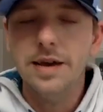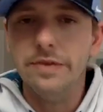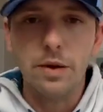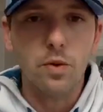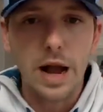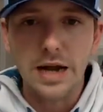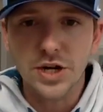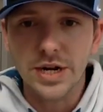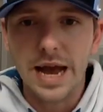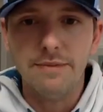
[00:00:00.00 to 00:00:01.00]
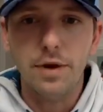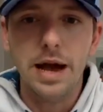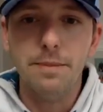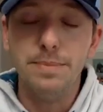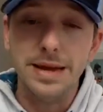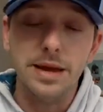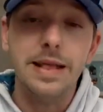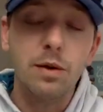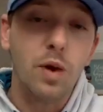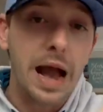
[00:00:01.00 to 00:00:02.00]
They were actually to have a,
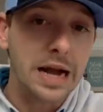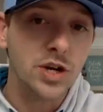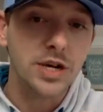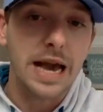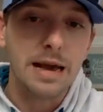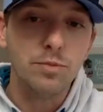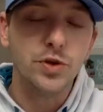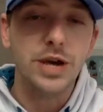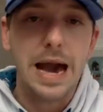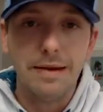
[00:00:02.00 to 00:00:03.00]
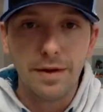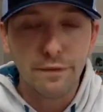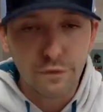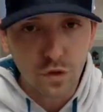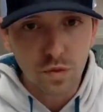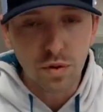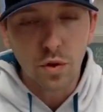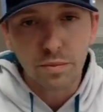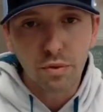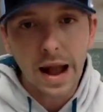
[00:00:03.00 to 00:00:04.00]
they were actually able to have a full
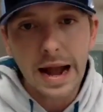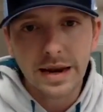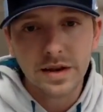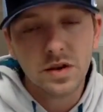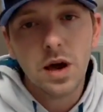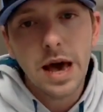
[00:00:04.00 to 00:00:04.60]
blown practice